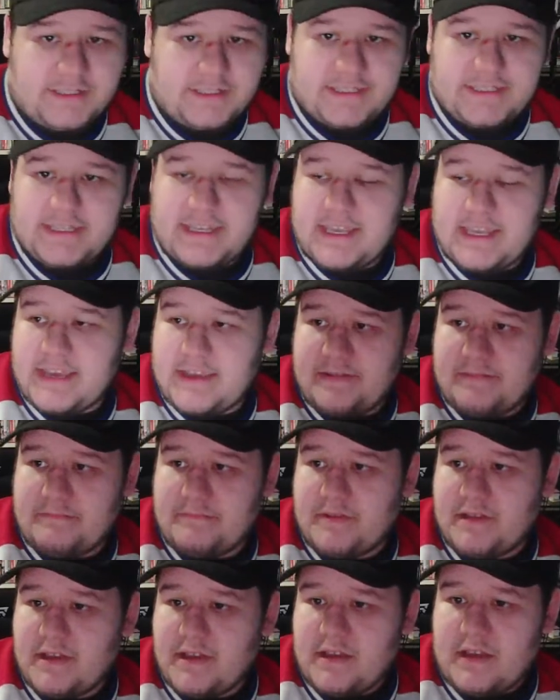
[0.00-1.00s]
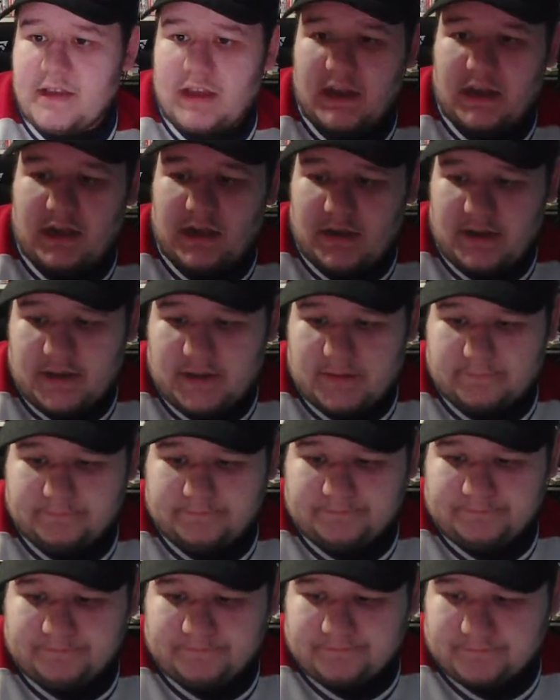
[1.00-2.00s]
see him.
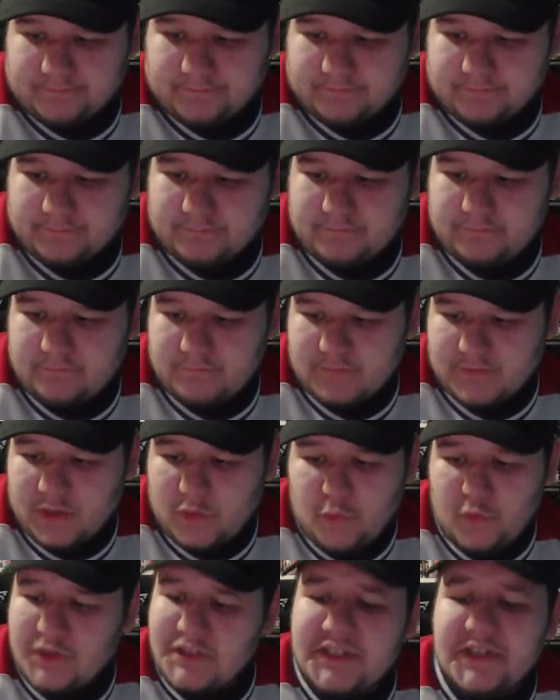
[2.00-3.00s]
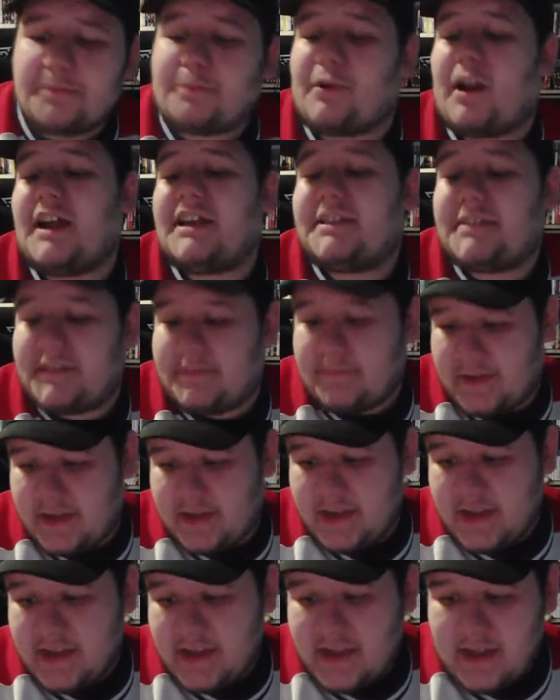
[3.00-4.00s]
Wouldn't surprise
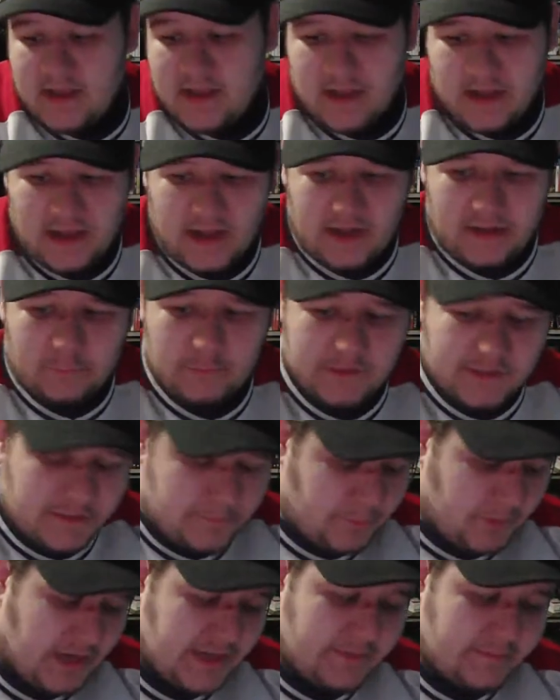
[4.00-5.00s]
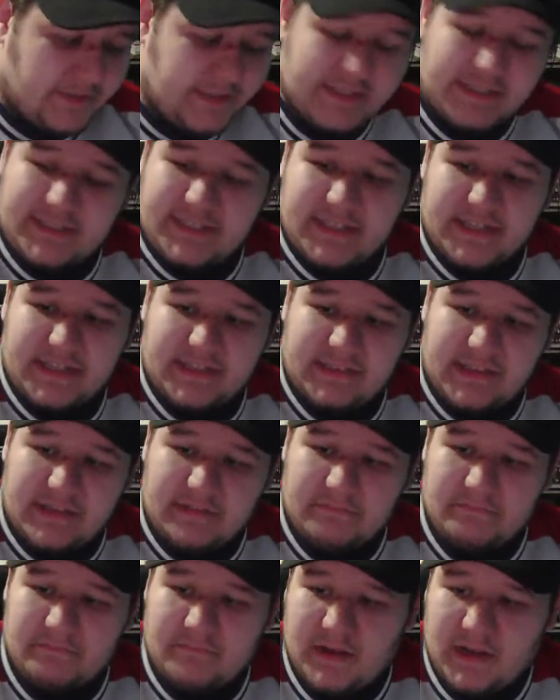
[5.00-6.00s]
me. Wouldn't surprise me to see
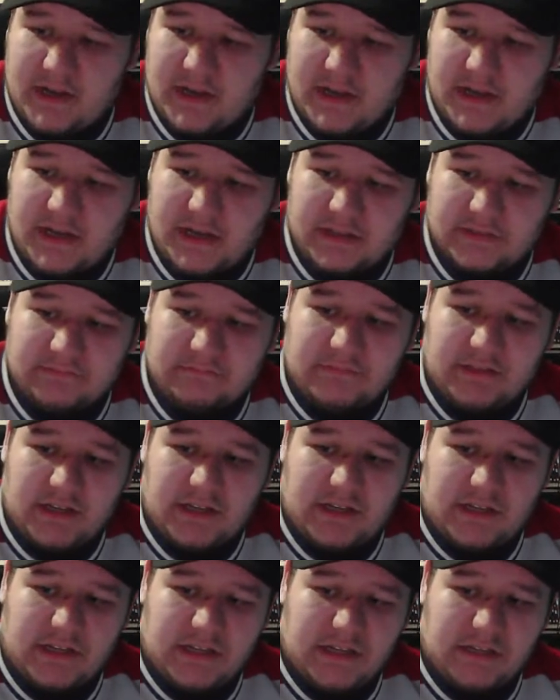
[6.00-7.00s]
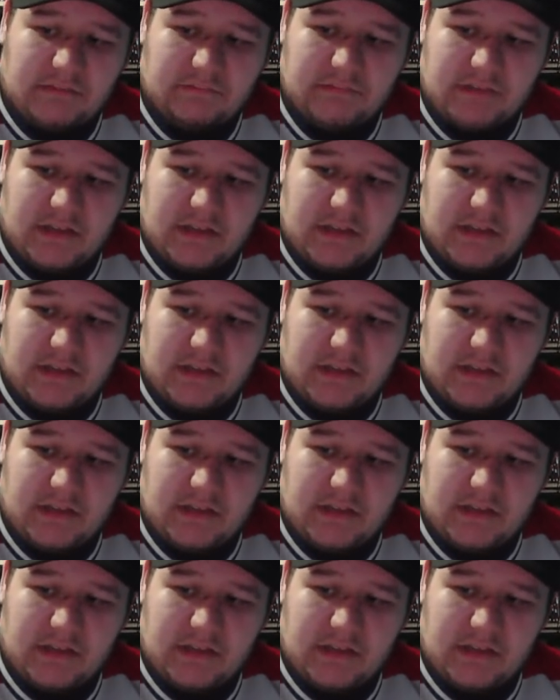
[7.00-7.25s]
them. To